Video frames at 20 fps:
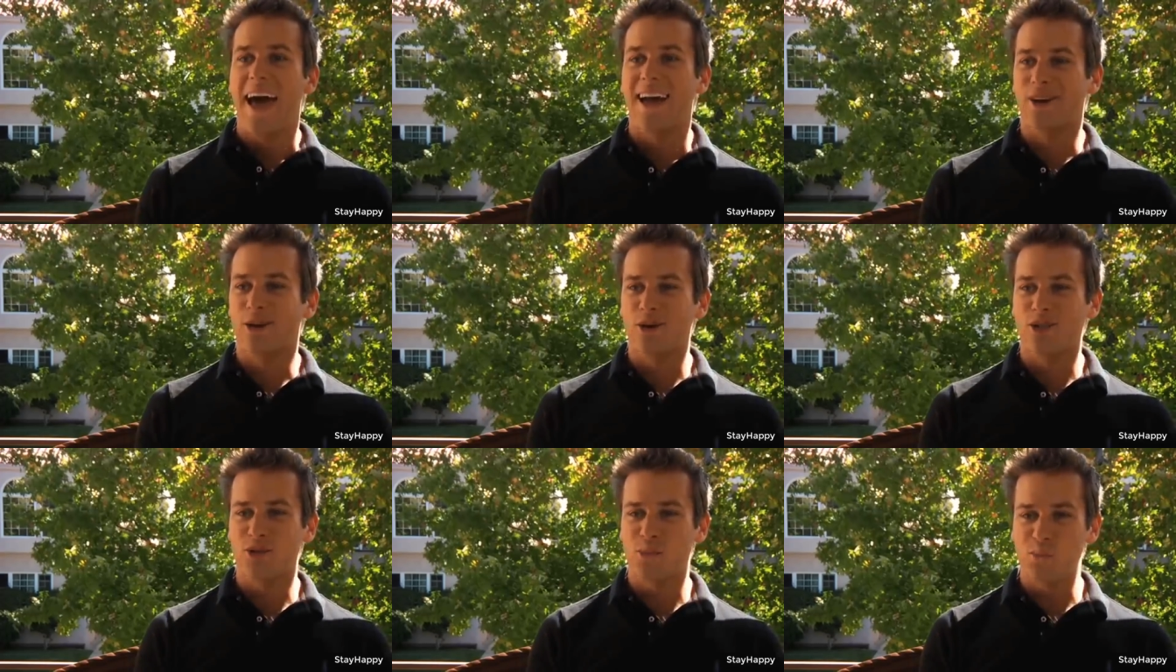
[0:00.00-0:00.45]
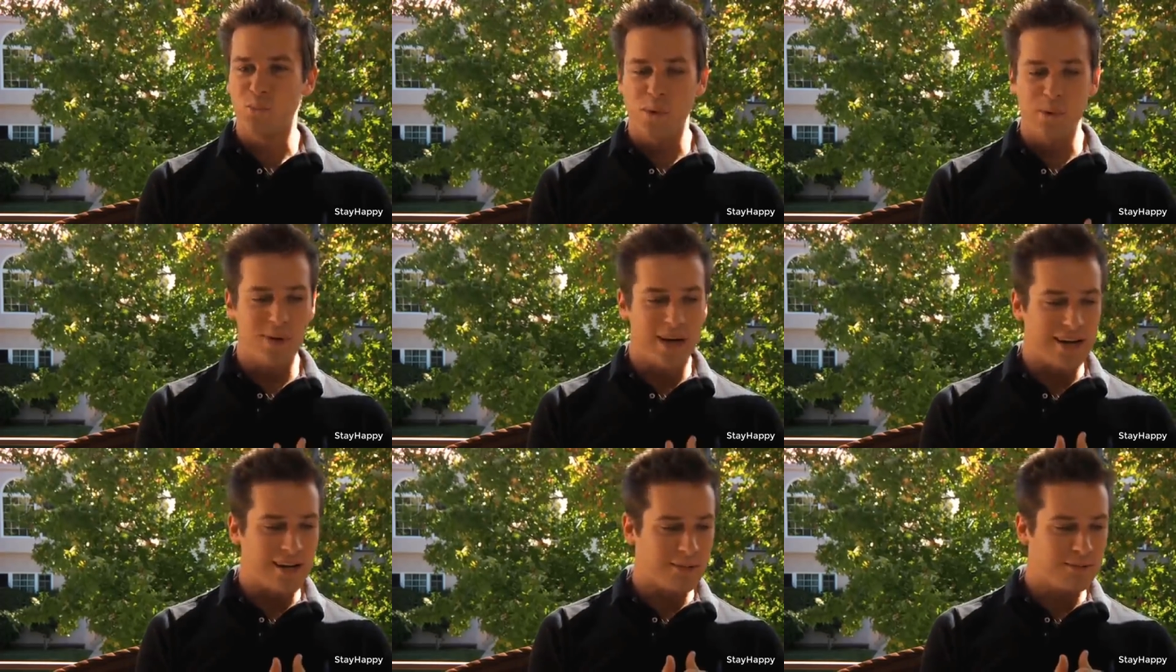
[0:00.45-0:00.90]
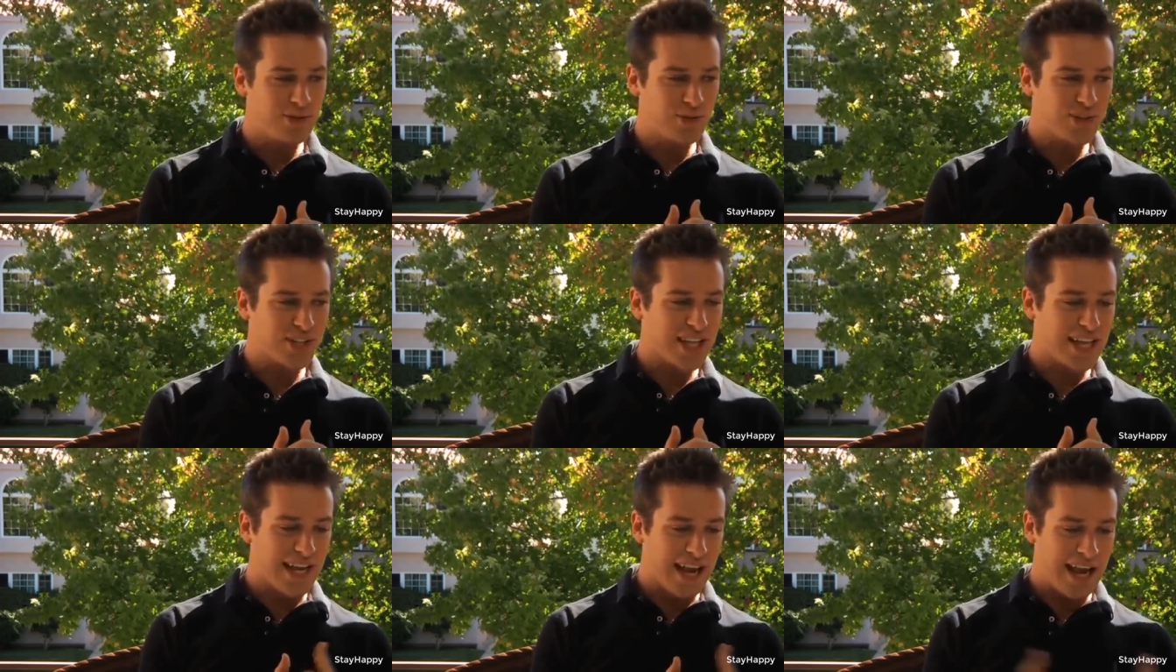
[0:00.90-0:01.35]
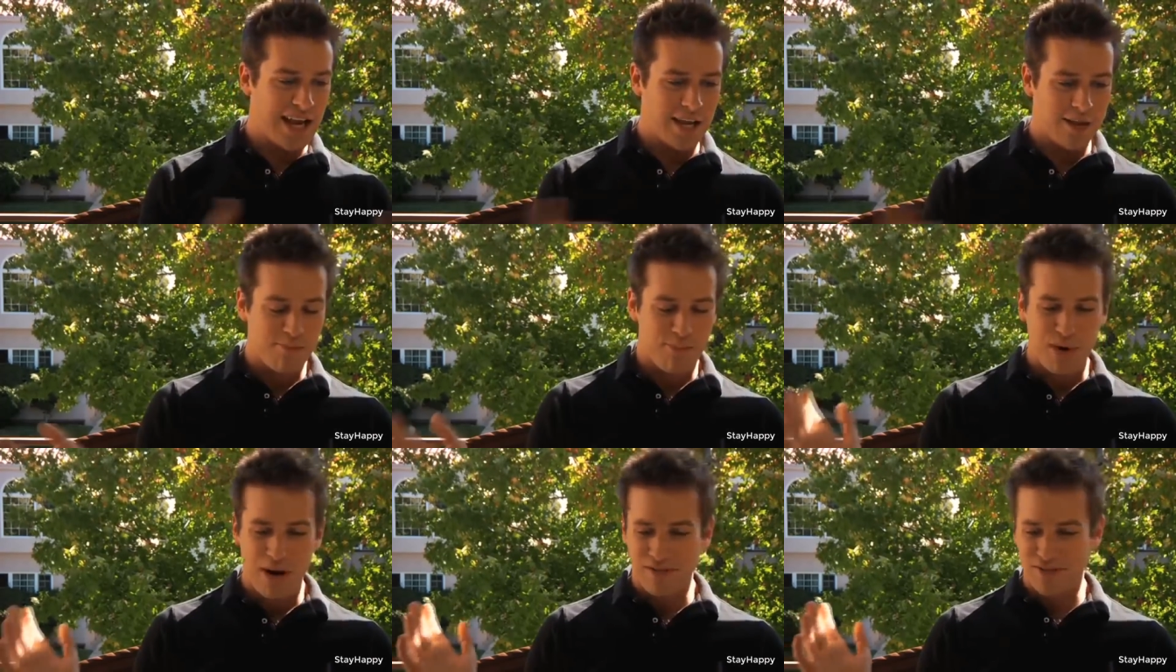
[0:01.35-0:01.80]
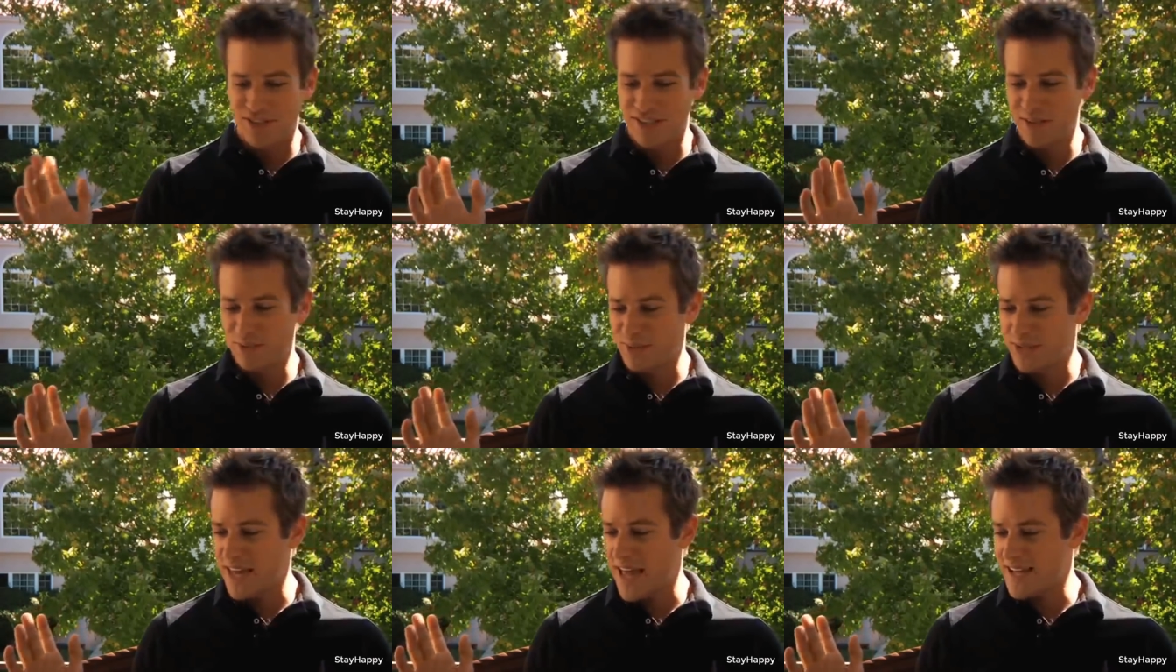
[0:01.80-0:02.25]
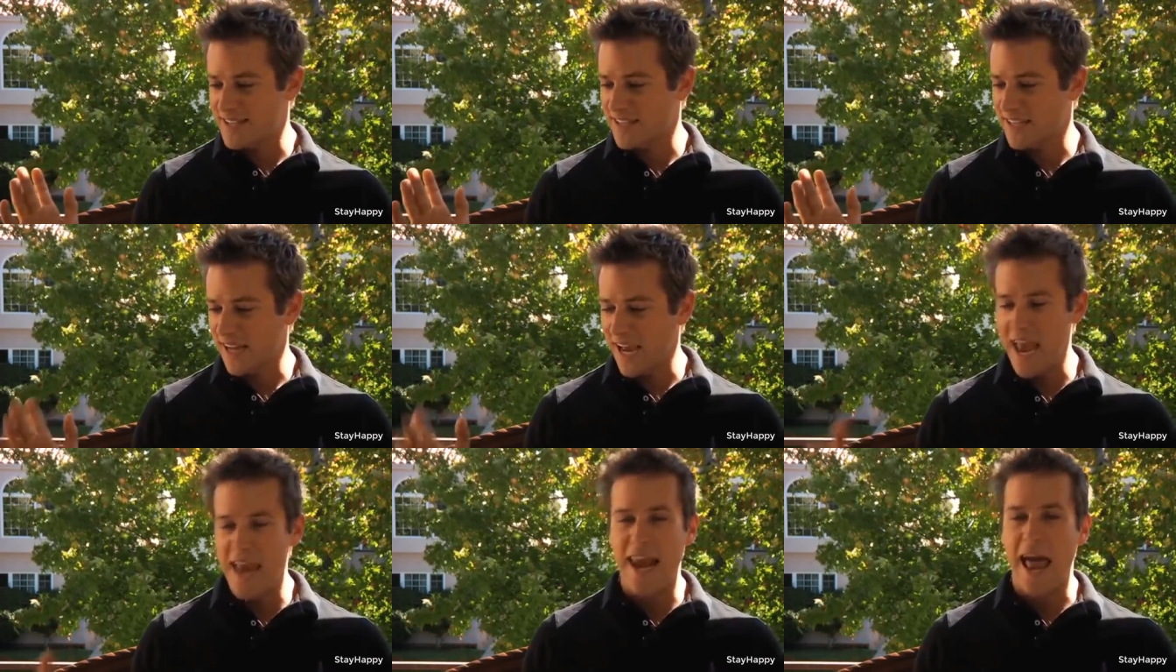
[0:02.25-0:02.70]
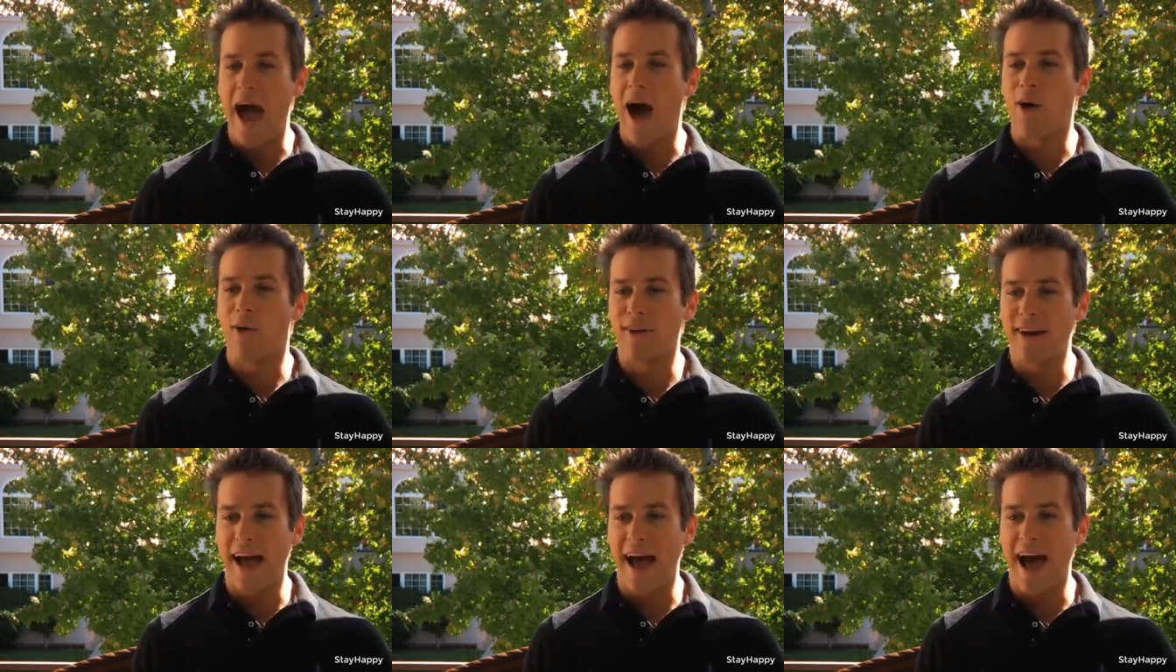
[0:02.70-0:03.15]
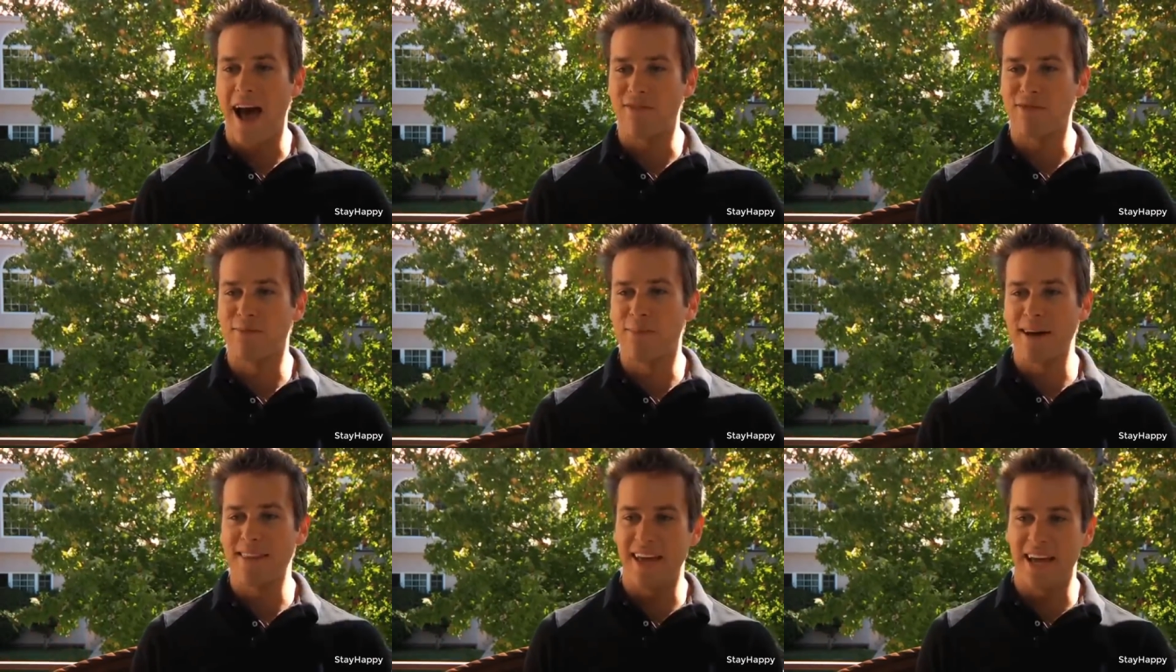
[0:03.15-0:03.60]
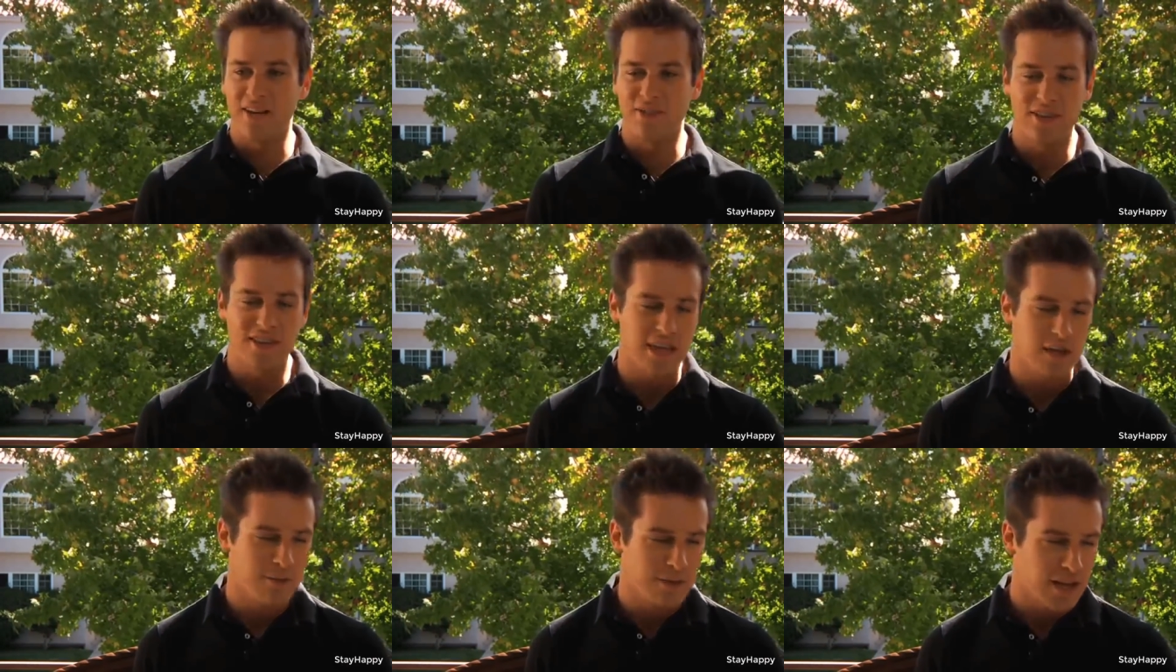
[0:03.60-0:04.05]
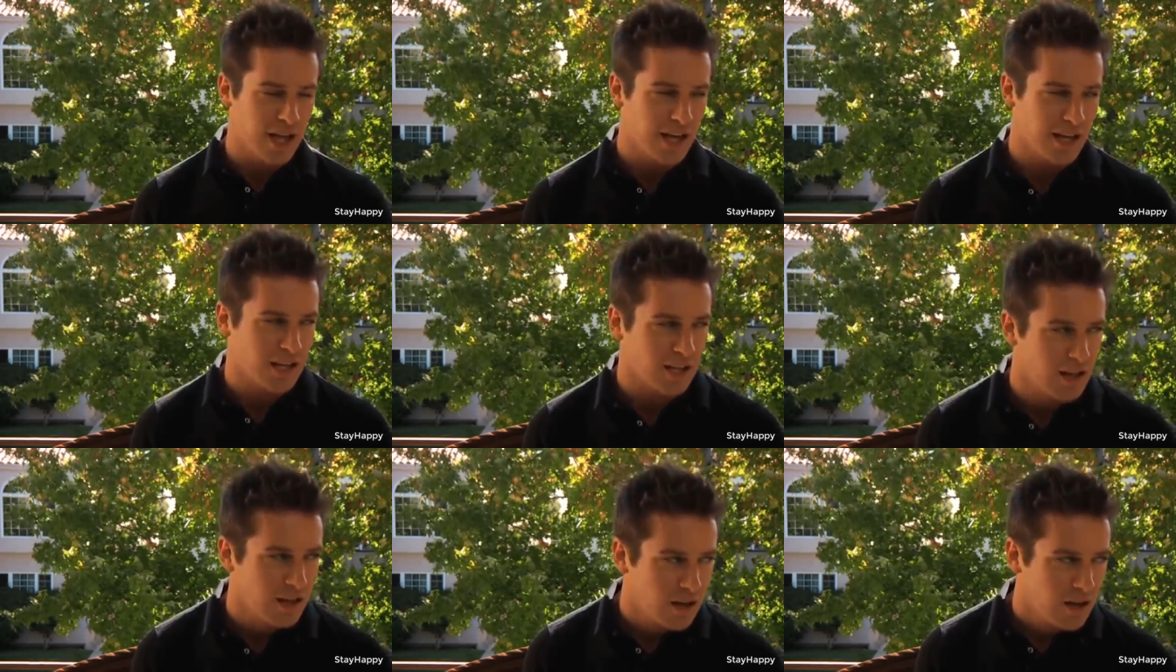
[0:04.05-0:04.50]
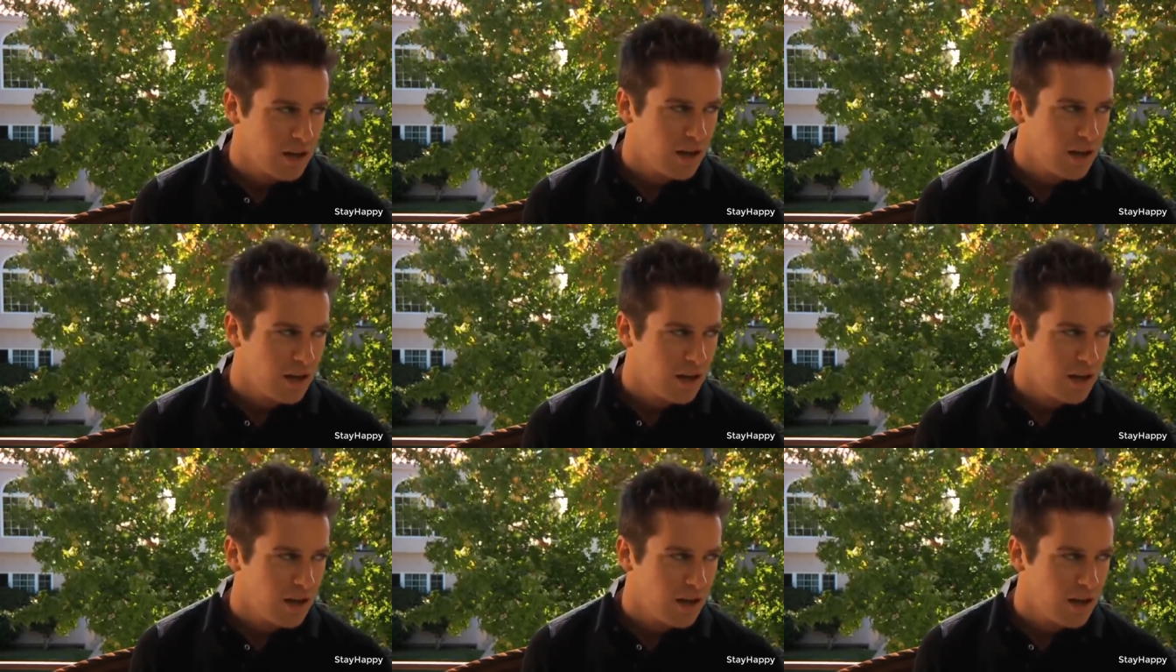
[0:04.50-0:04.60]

And of course, we would end up doing like an improv scene that would last like an hour and a half, and by the end of it, they'd be like,